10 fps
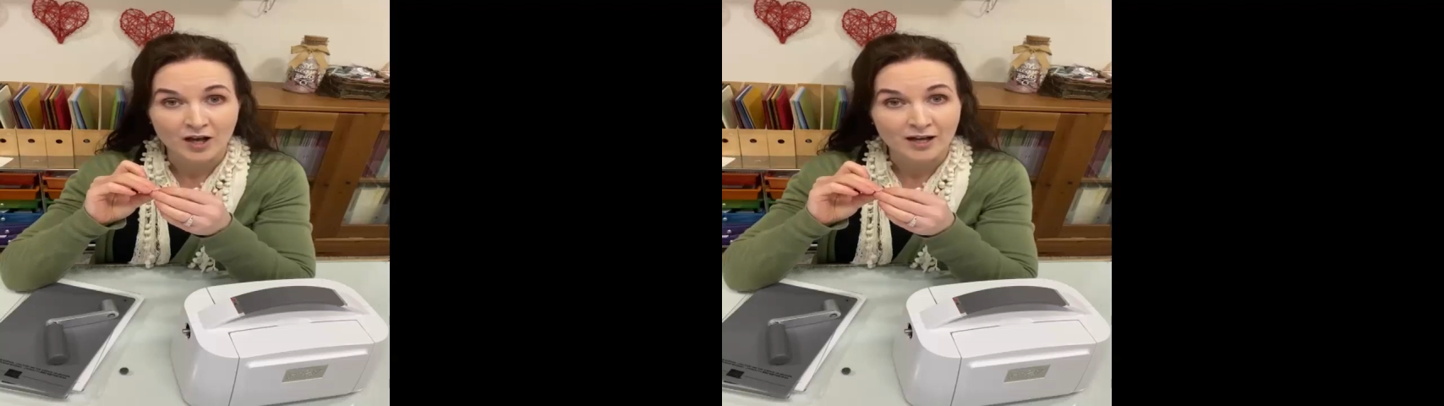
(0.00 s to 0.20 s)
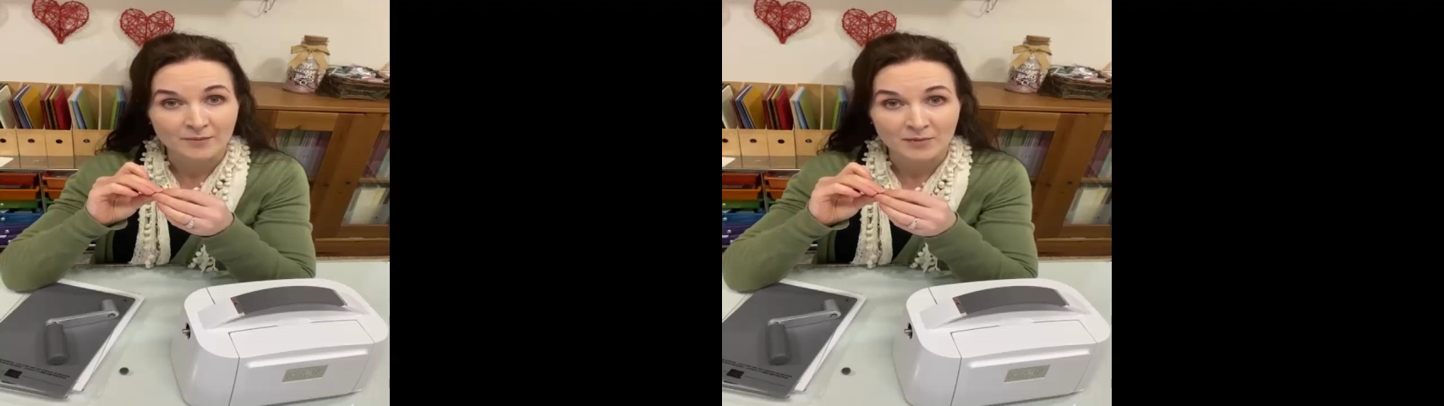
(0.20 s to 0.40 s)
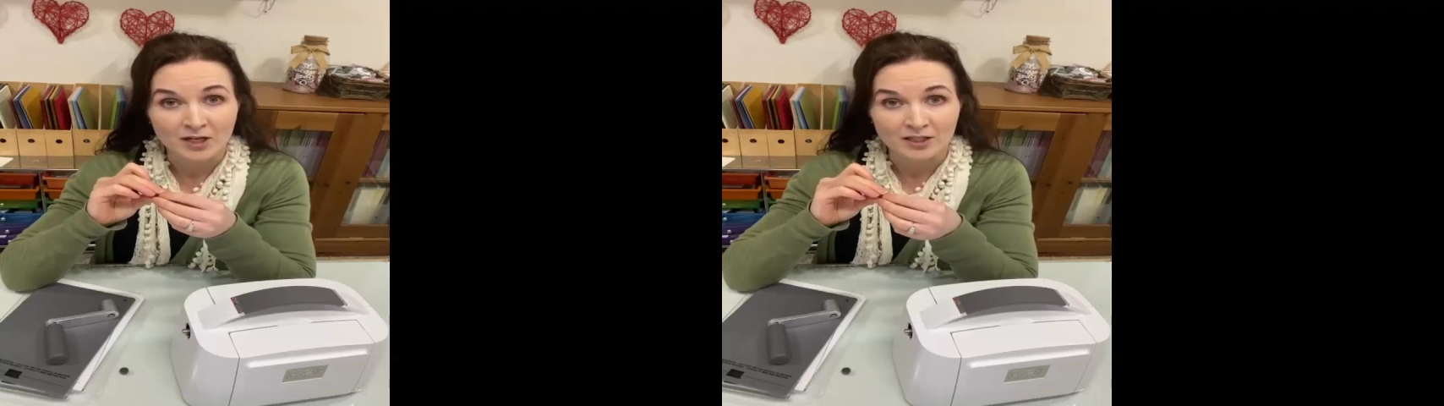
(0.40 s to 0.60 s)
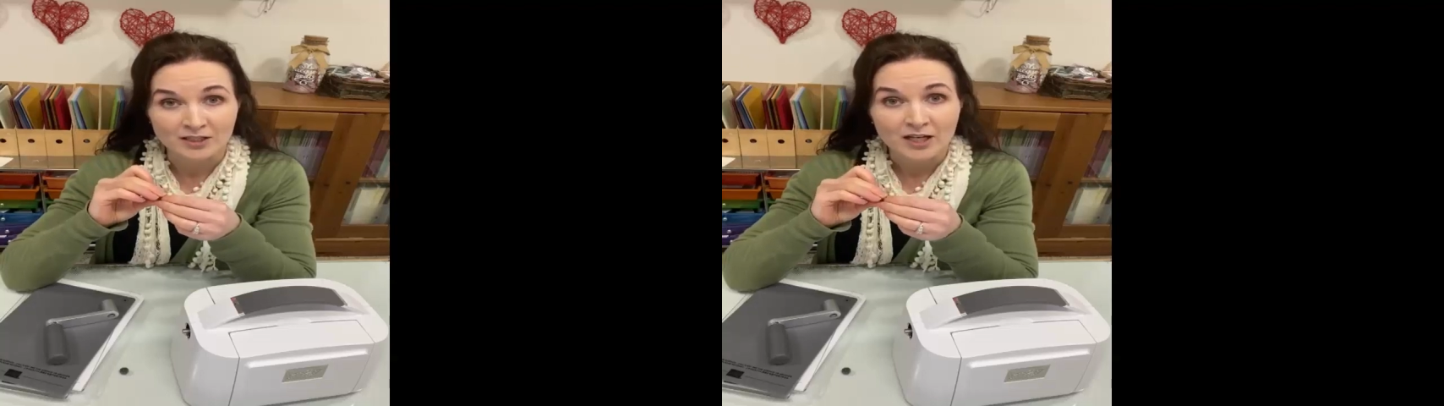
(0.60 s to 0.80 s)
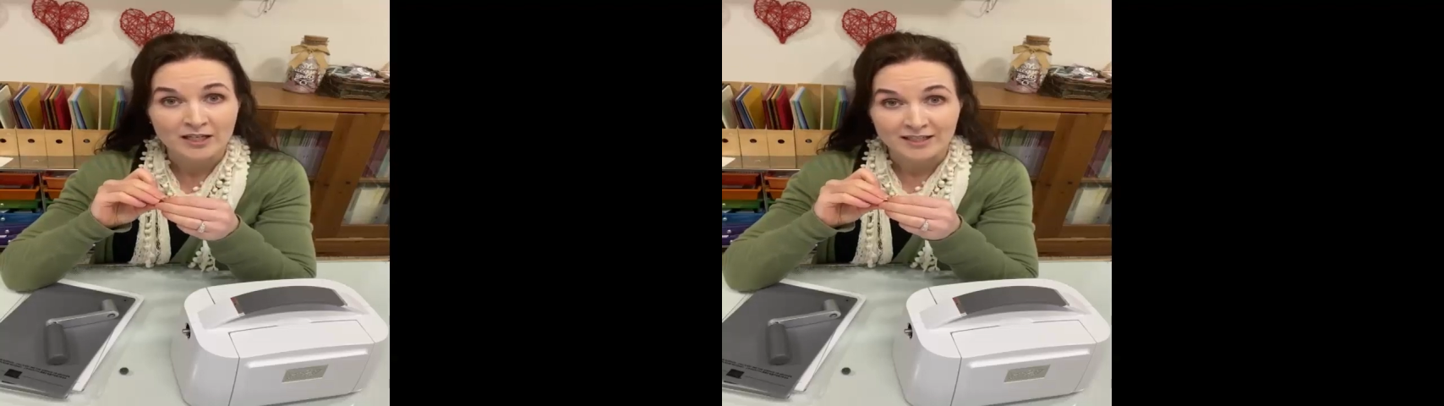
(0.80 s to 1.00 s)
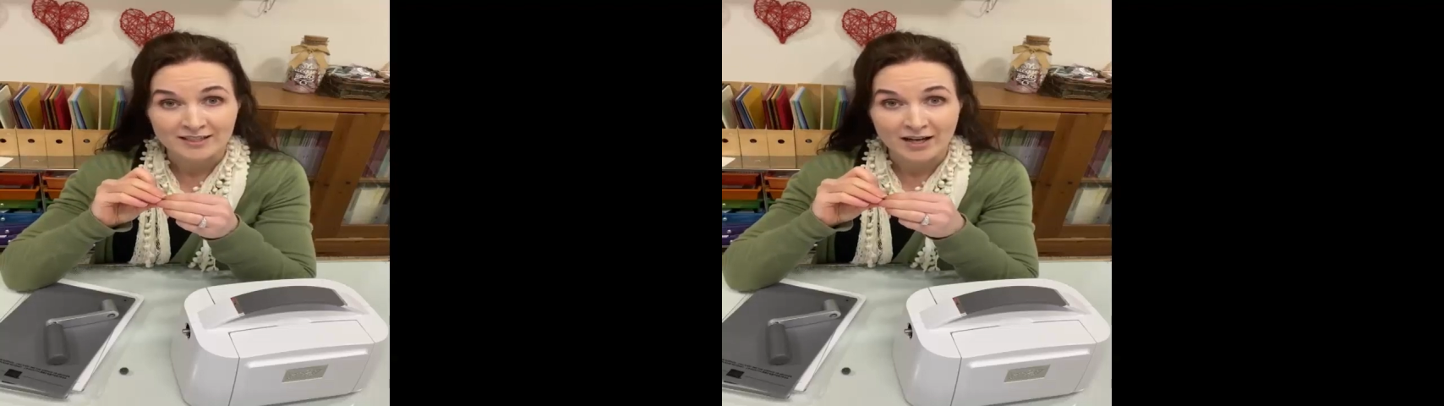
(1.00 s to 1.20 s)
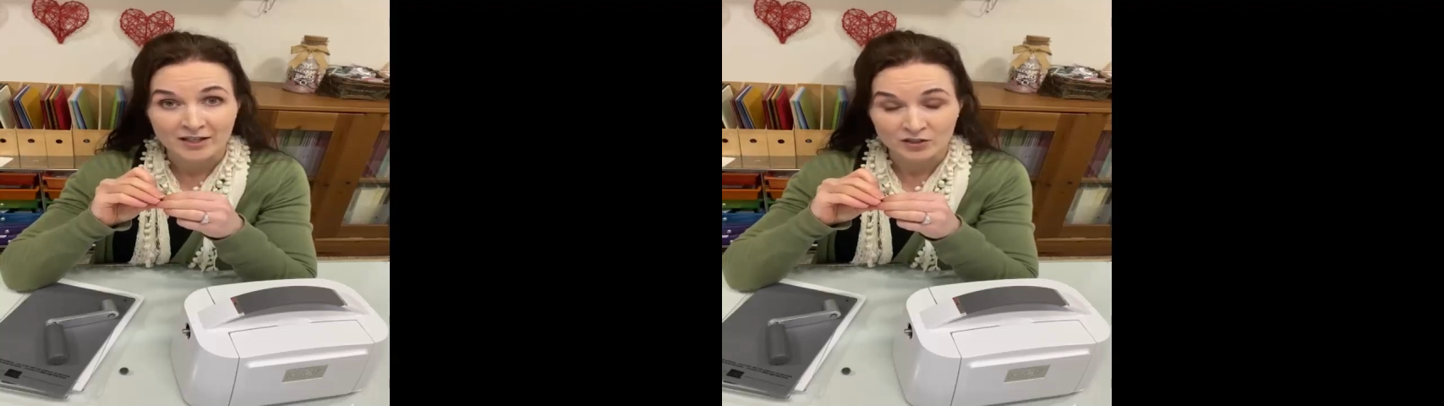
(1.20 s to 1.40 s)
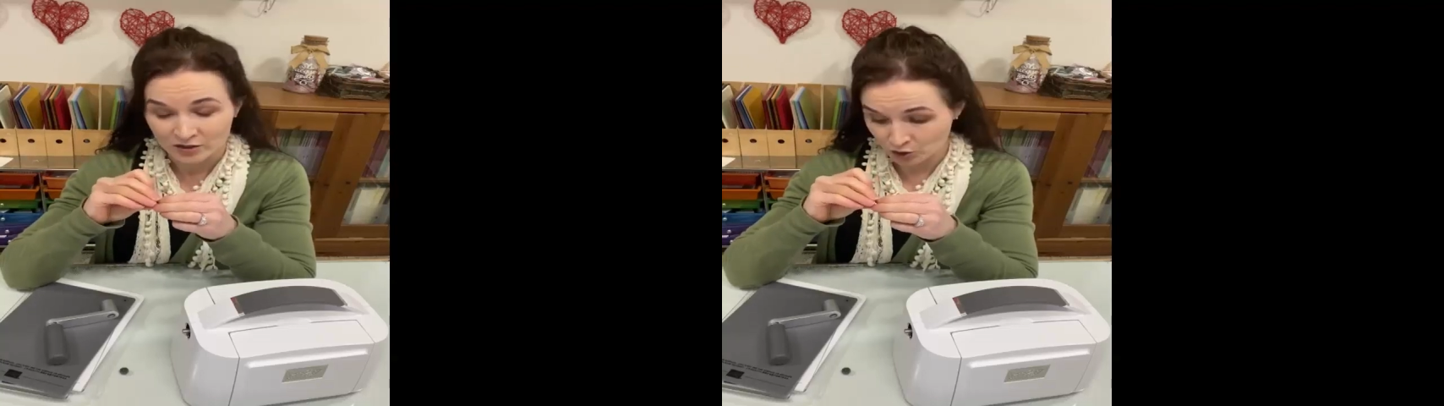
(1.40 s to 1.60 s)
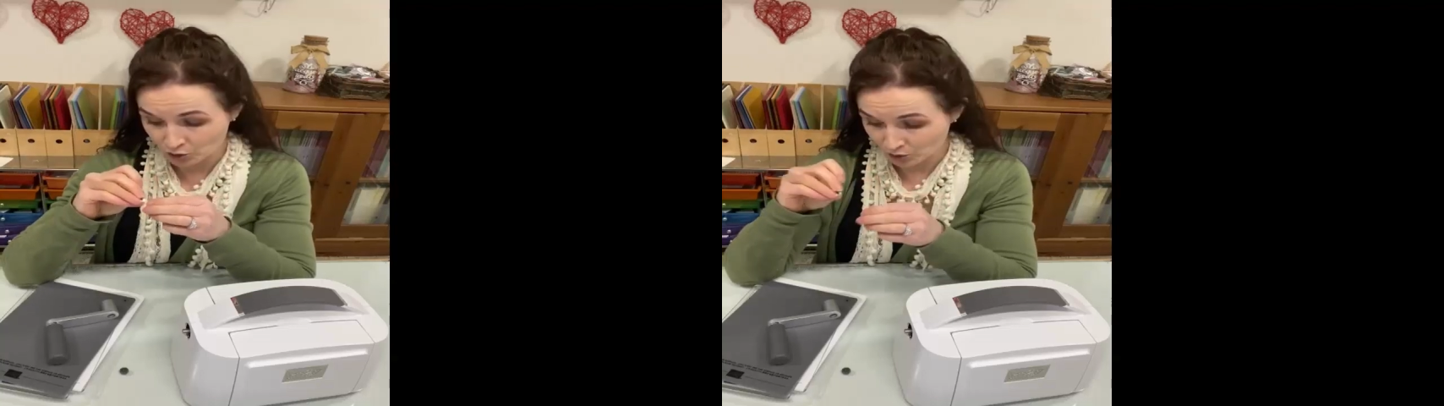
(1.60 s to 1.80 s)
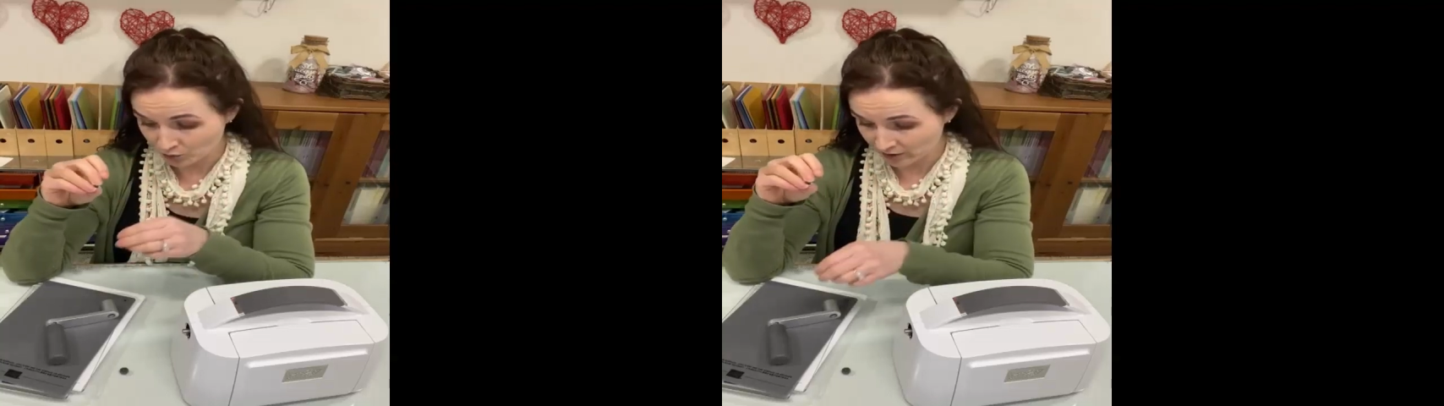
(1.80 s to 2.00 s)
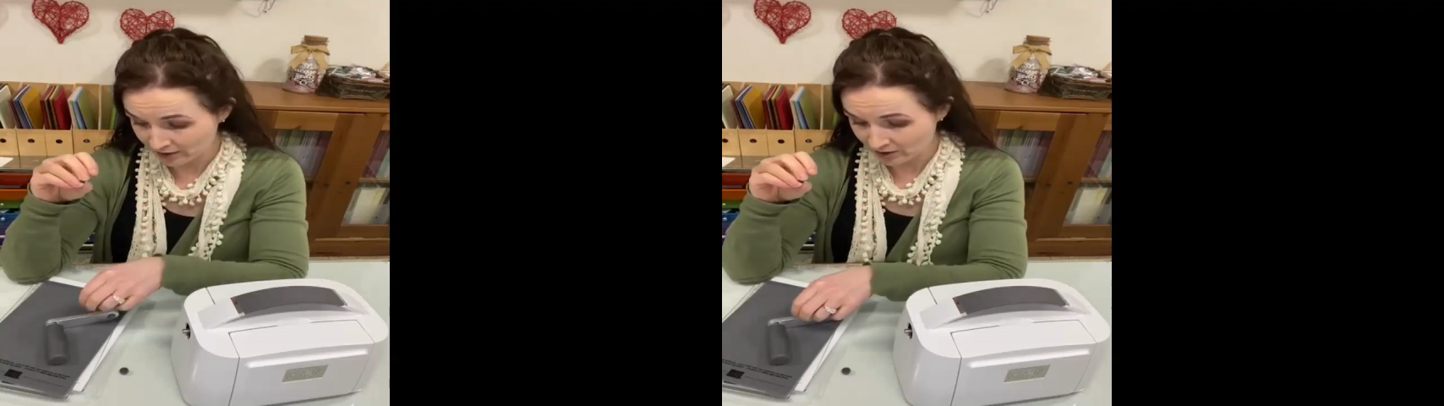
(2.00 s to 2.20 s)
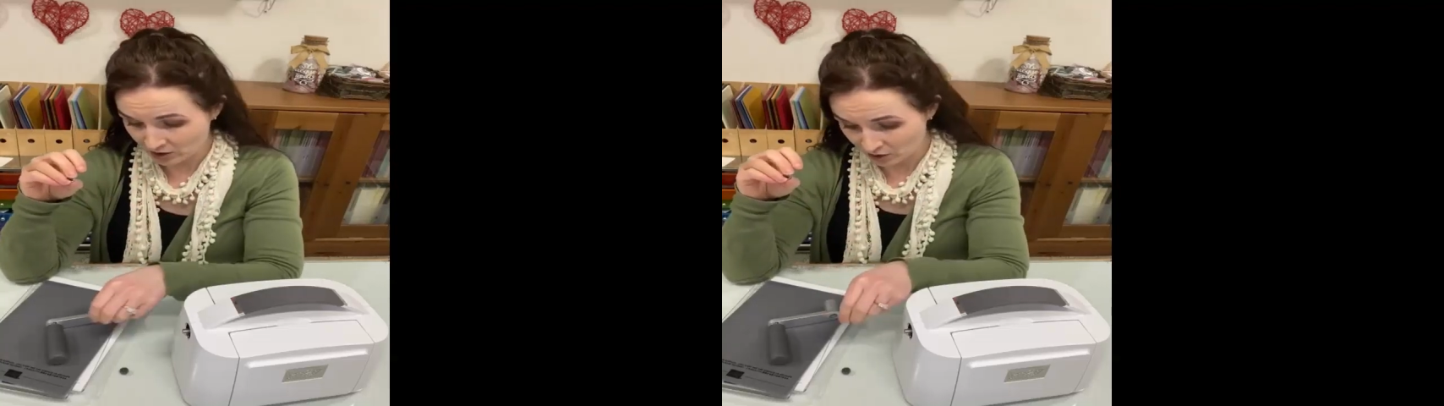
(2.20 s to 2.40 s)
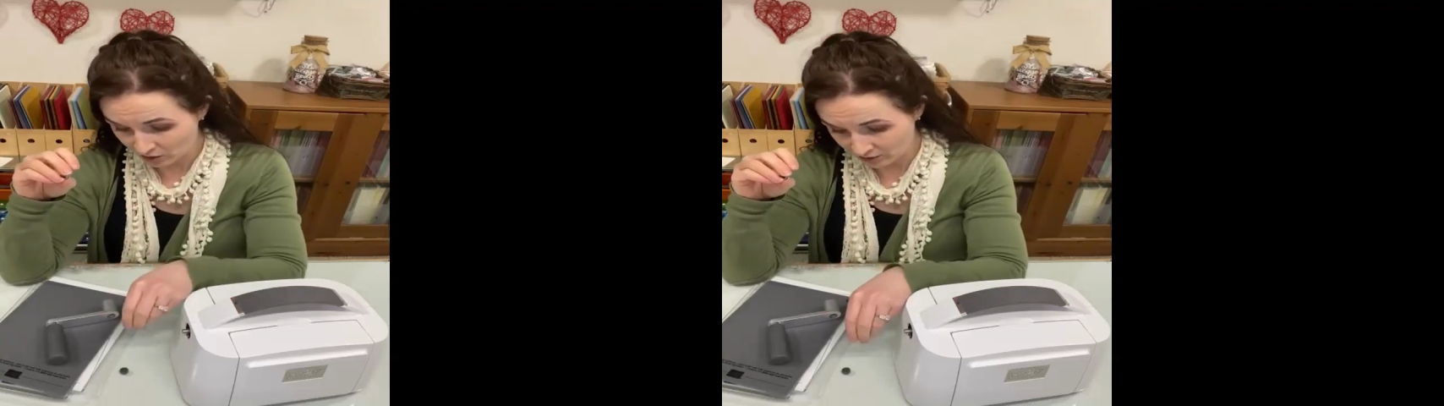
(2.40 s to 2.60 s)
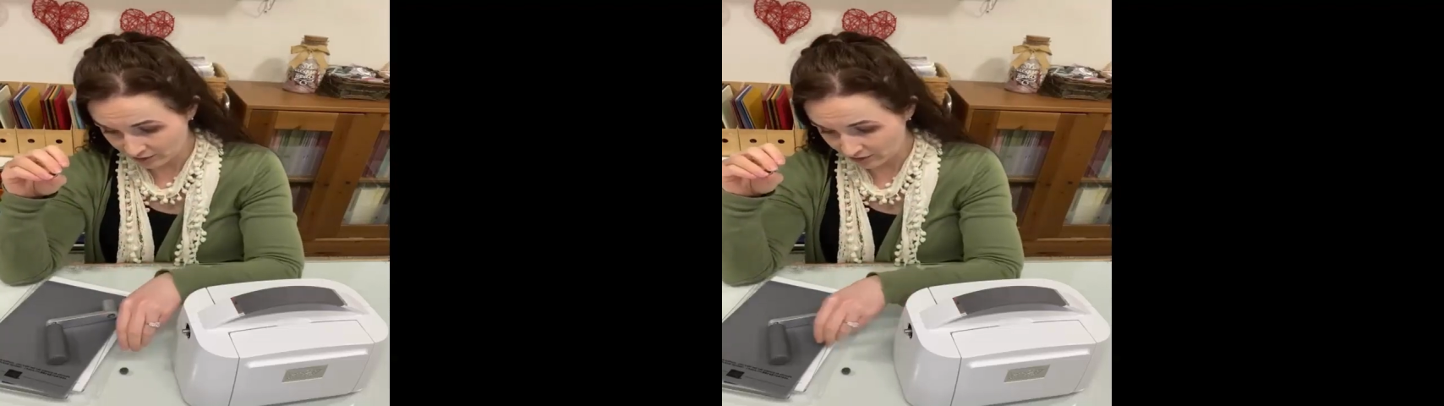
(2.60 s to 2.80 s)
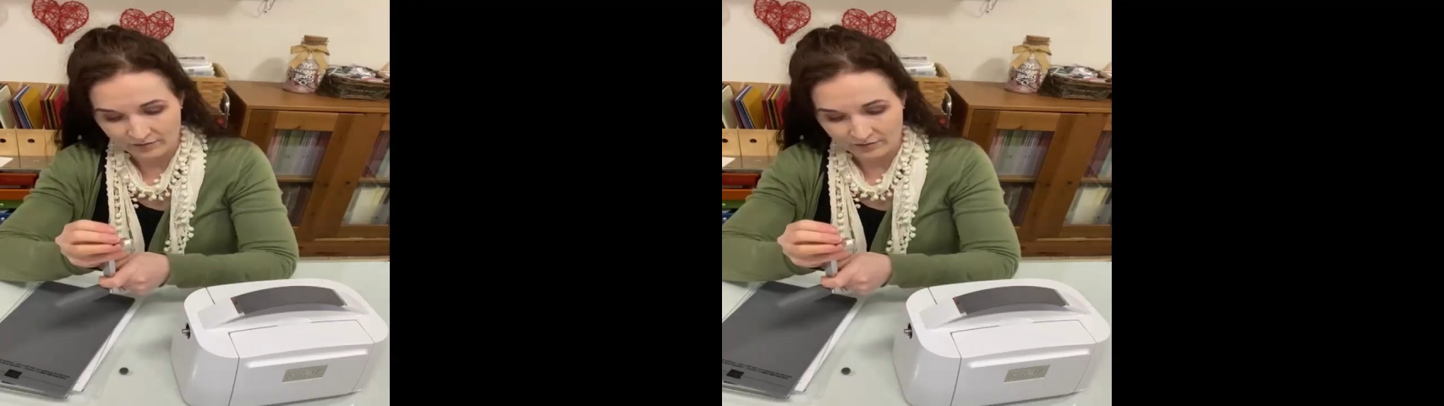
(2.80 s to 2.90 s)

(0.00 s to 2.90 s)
I'm not entirely sure what it's called.